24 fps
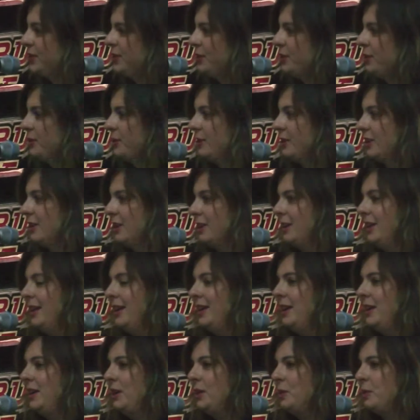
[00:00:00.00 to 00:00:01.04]
Coker.
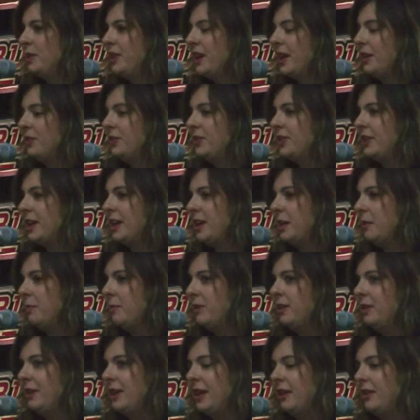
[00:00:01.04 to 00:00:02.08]
Without them
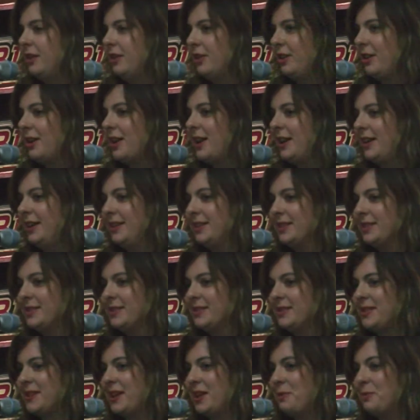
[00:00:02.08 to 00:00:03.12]
and their
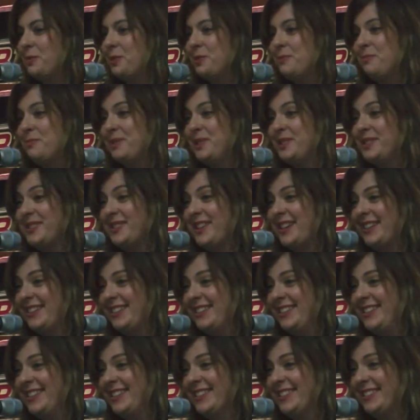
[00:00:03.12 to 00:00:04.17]
guidance, I wouldn't be
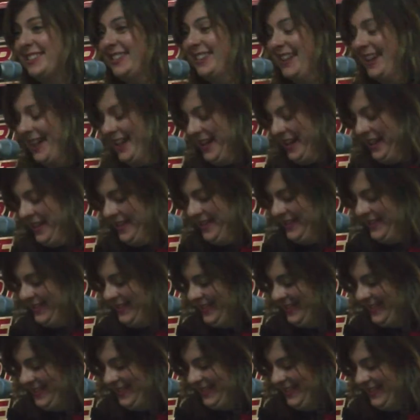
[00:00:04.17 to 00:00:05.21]
standing here today.
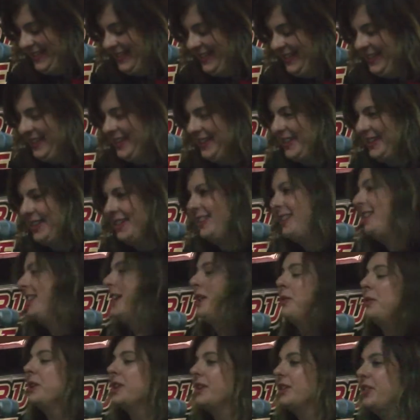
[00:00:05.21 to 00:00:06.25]

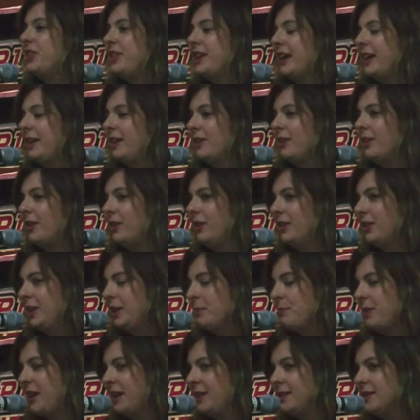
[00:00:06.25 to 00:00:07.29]
I want to thank all the
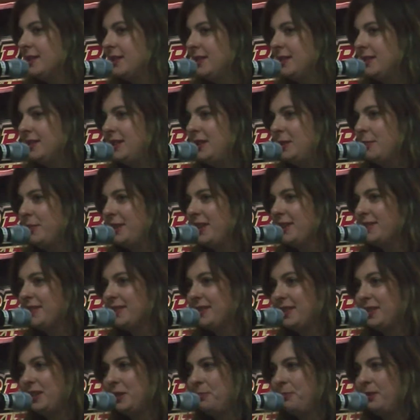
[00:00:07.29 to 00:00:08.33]
amazing teammates
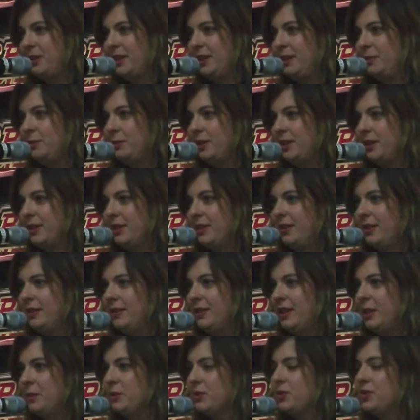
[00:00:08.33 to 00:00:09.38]
that I played with.
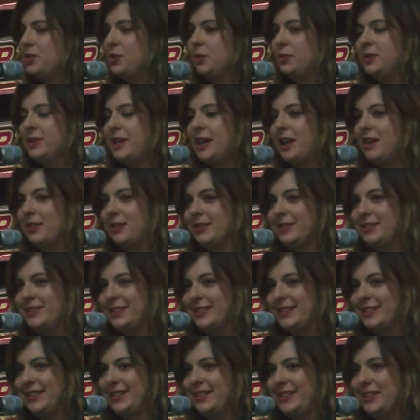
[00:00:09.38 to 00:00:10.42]
They were so
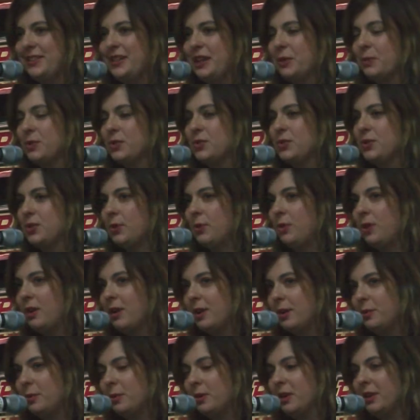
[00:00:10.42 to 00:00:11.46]
talented, and they were so
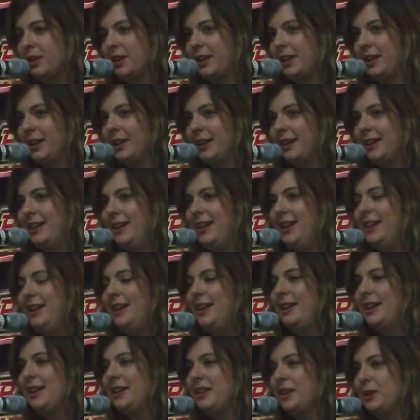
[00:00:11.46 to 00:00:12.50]
hardworking,
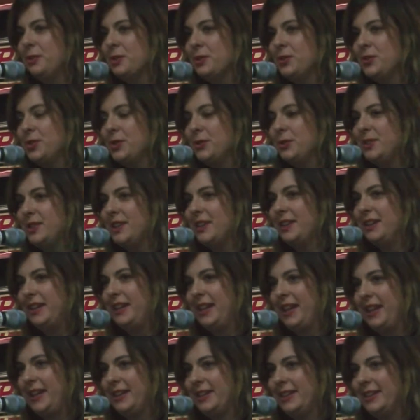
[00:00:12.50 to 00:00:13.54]
and they were so
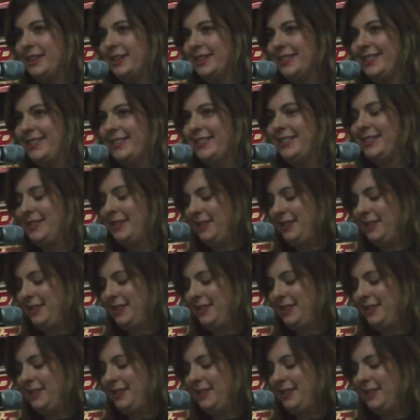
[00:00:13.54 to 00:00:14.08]
dedicated.